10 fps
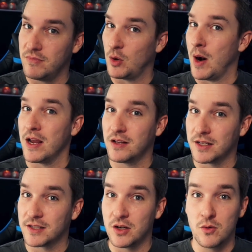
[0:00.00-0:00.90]
The right
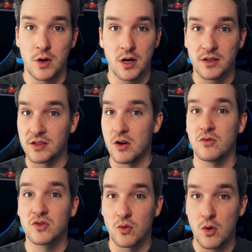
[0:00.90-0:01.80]
click still works, no
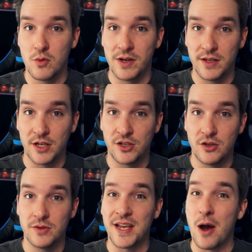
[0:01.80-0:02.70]
scroll wheel issues.